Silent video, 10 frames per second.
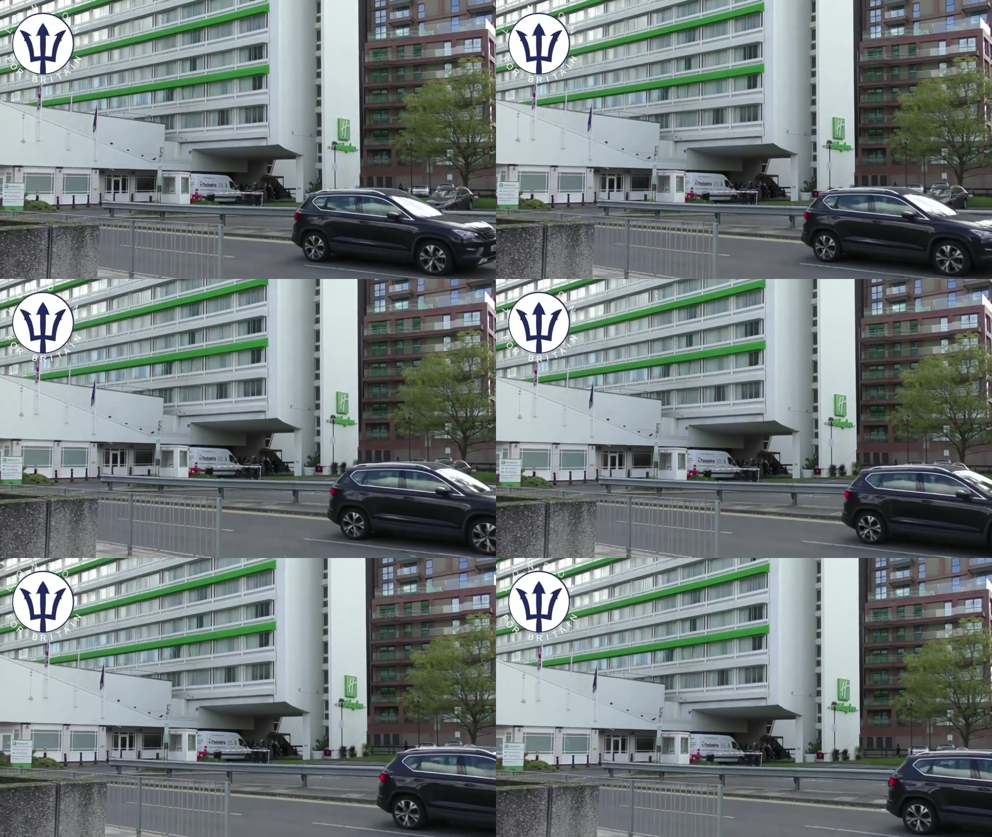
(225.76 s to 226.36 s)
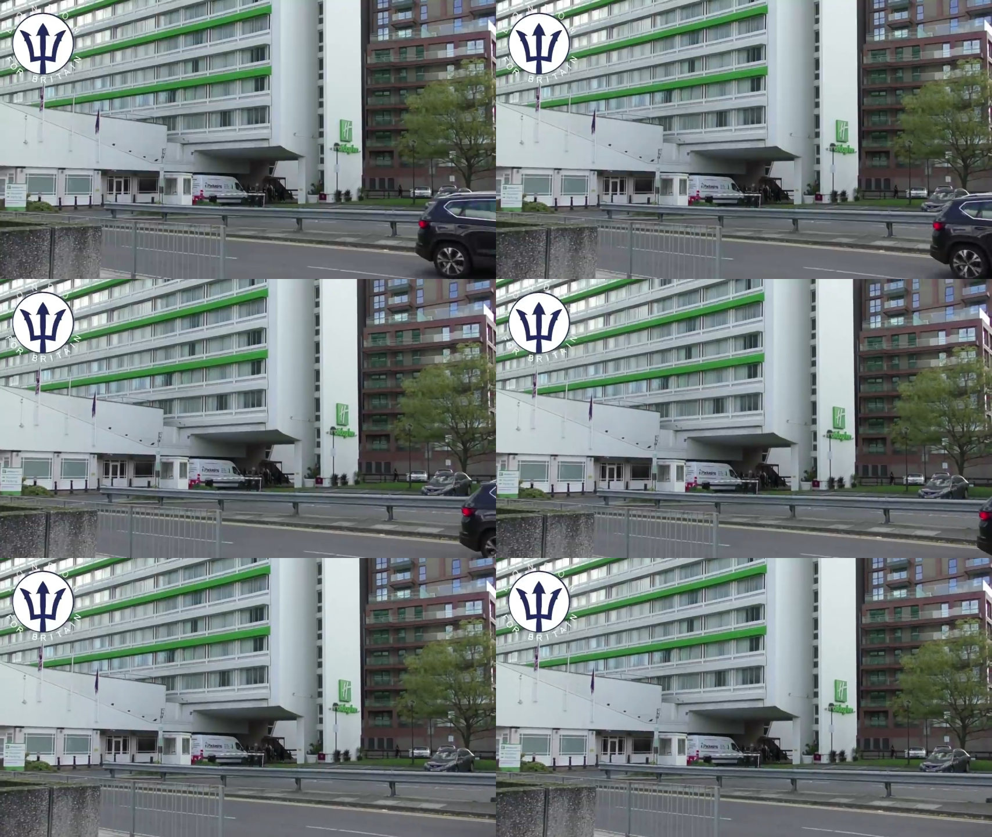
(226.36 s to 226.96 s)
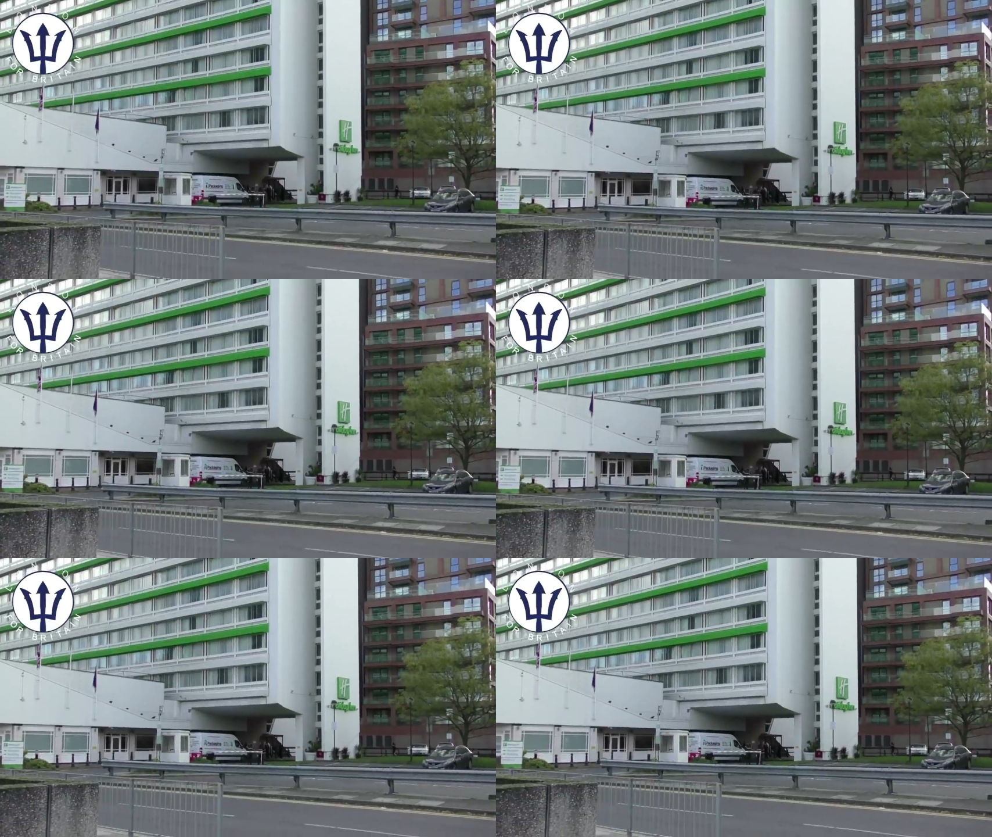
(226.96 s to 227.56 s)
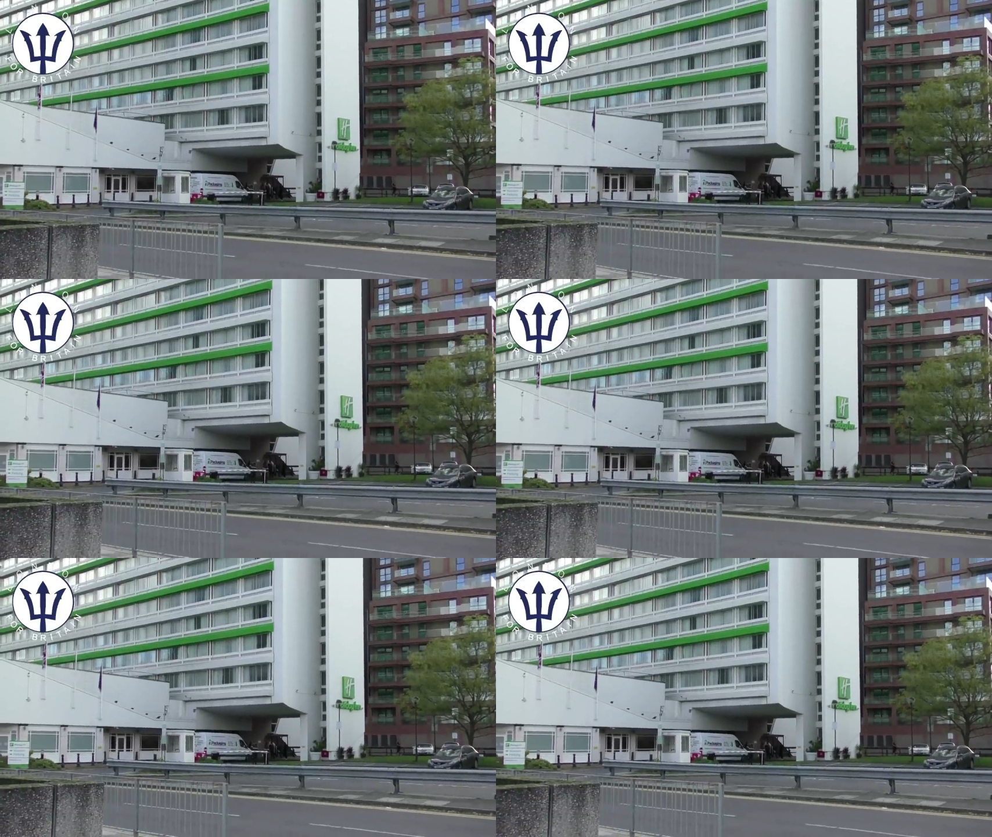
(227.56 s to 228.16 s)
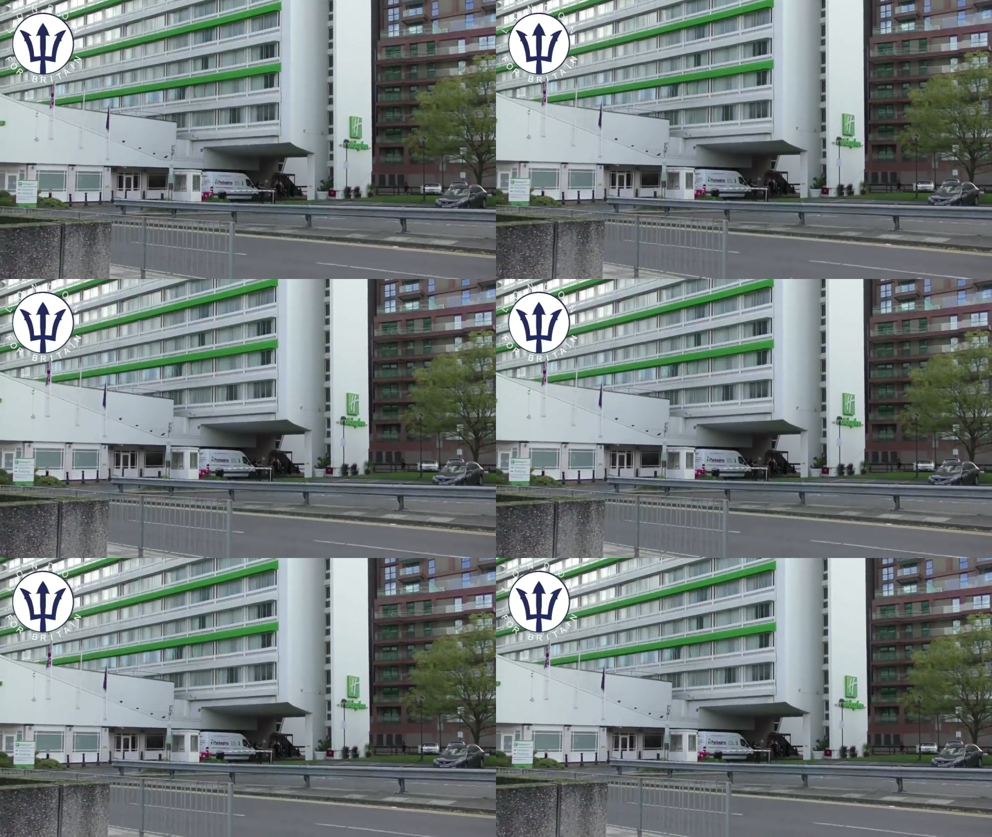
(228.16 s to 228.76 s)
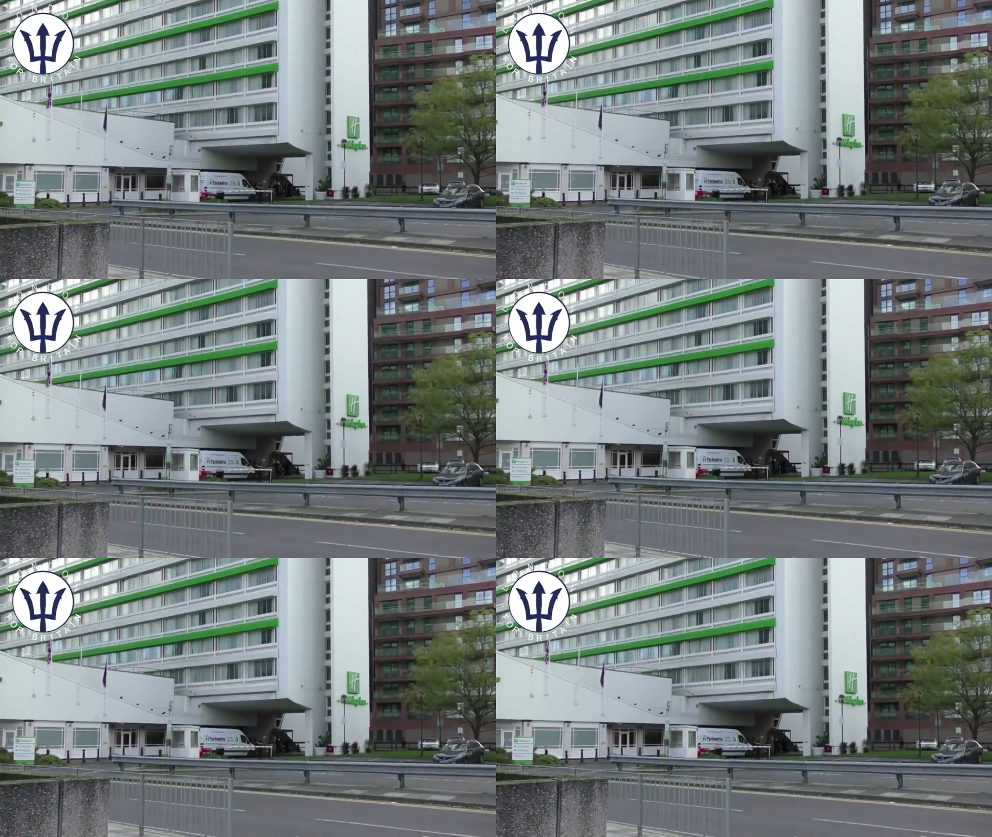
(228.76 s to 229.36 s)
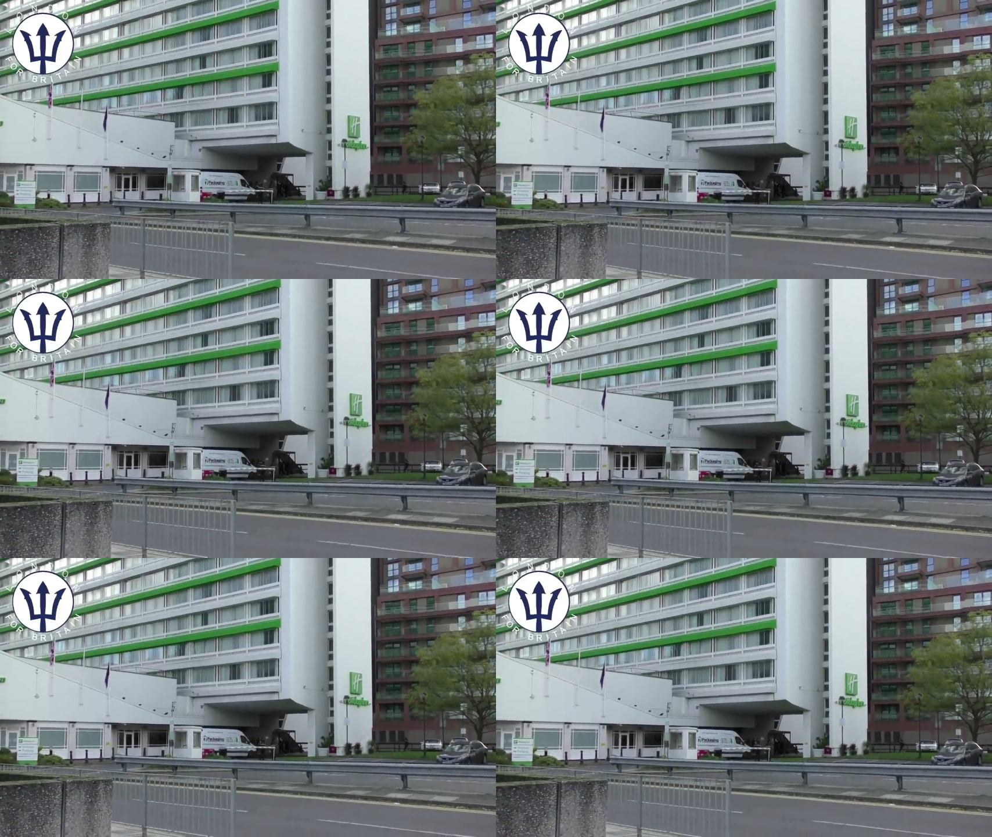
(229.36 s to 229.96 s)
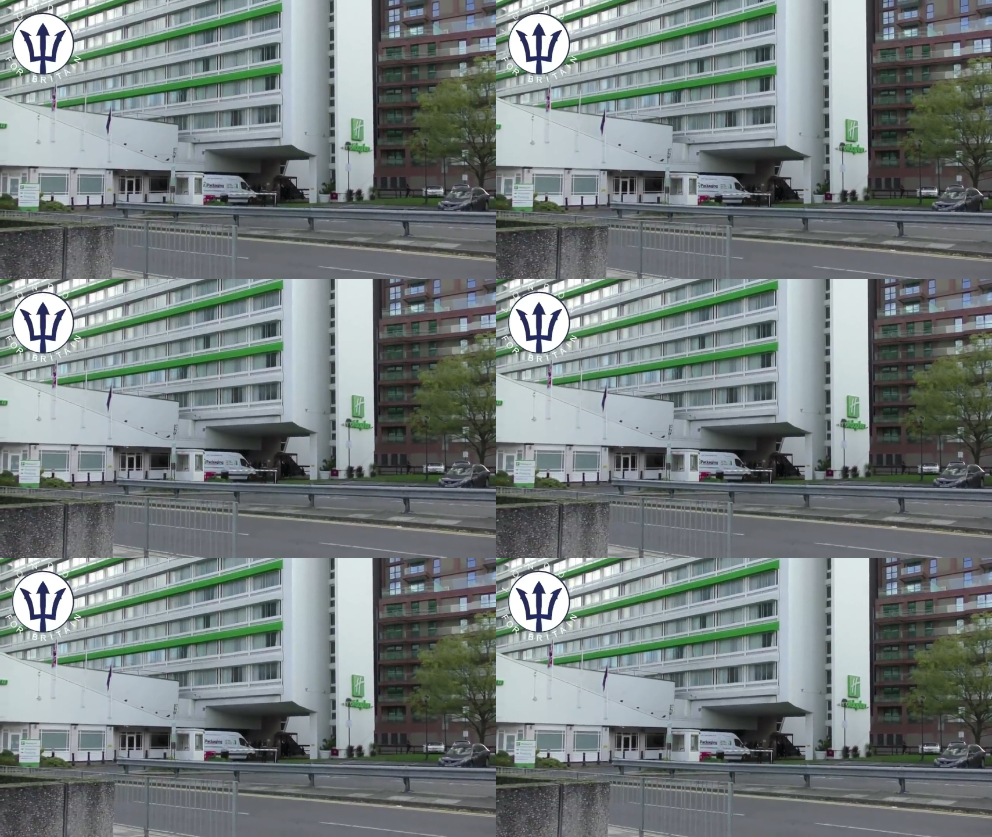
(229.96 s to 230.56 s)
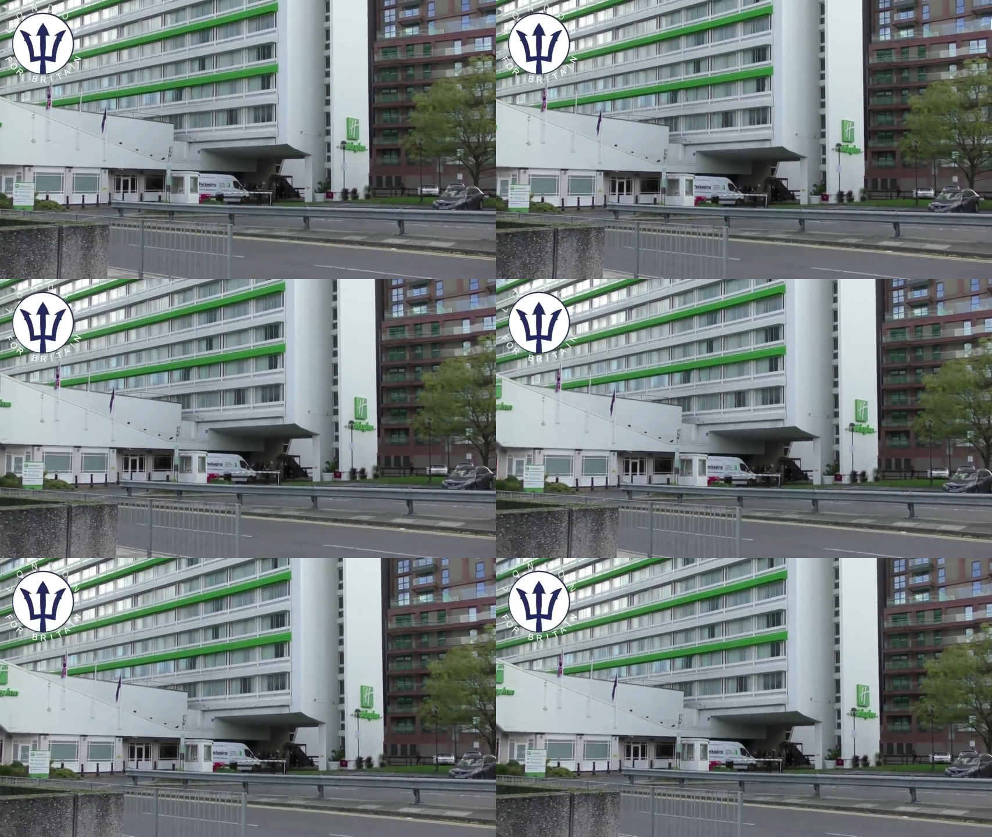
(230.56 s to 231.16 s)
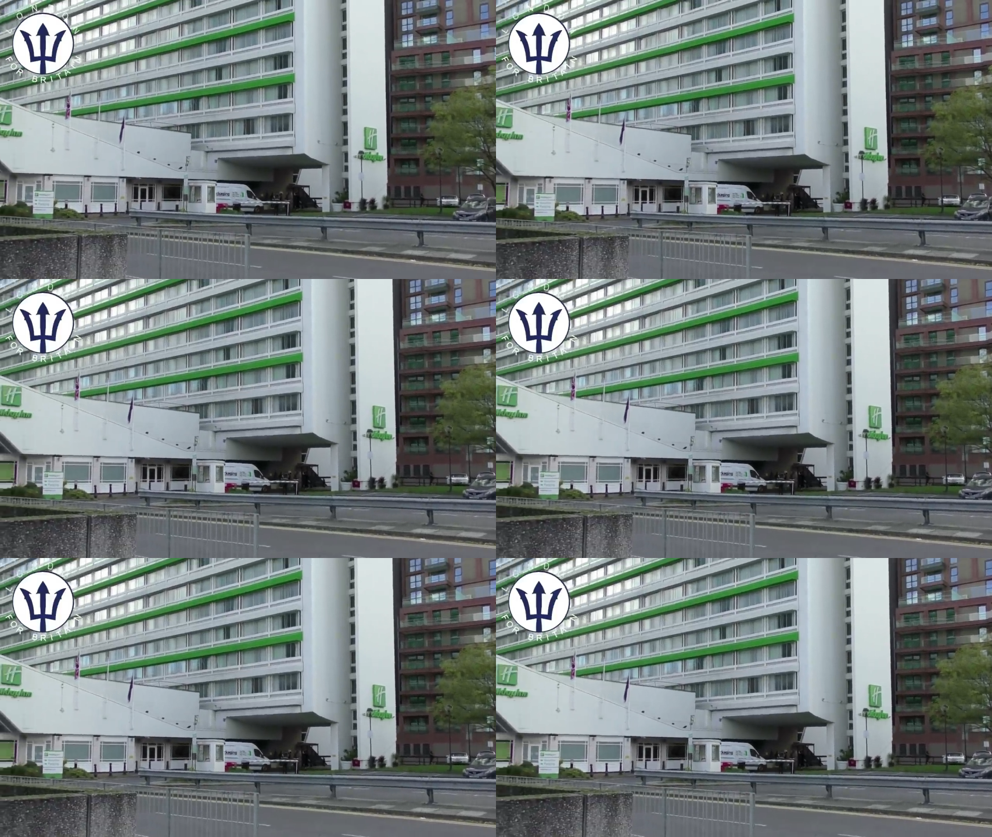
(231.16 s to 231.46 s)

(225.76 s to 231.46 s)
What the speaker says: [unreadable: no face in view]